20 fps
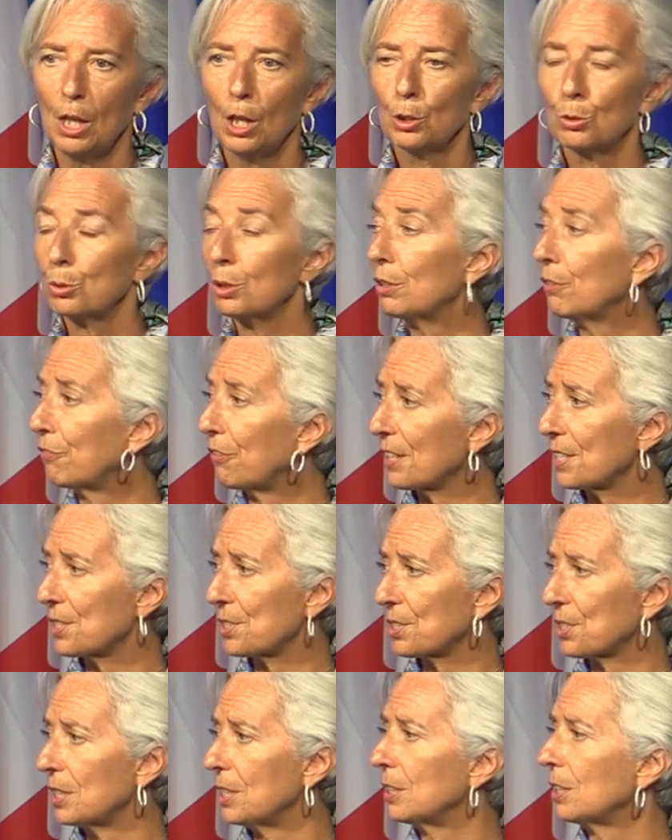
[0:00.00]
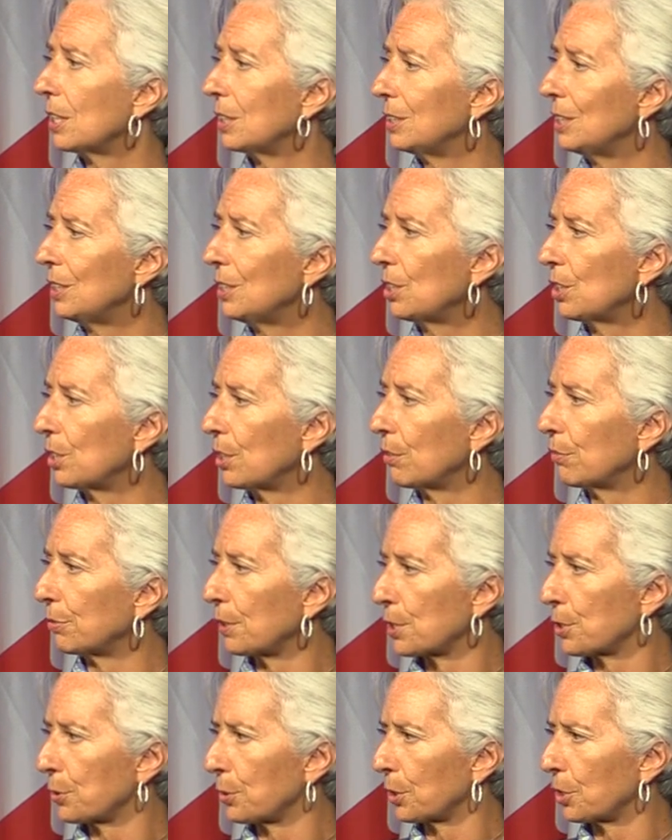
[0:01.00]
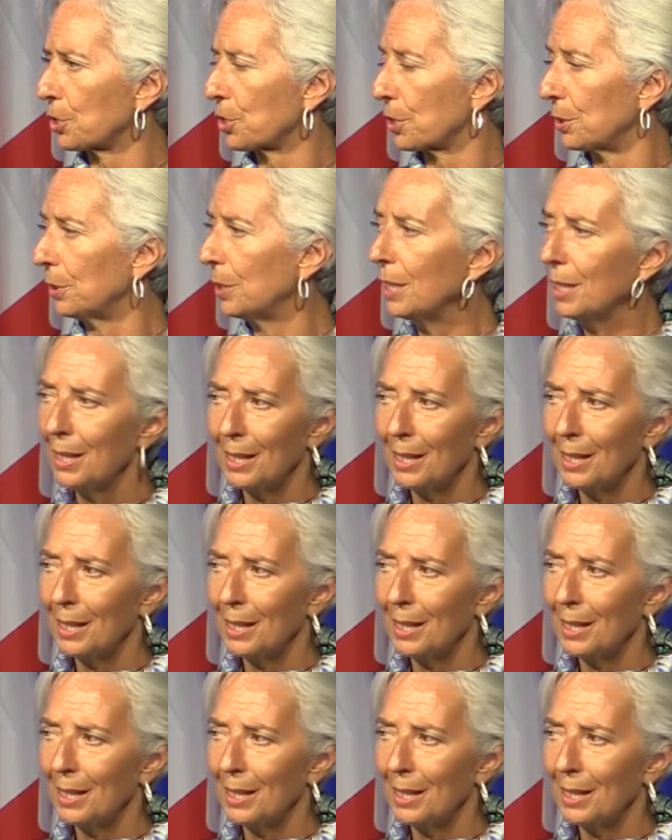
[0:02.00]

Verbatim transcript: to invest in needed infrastructure,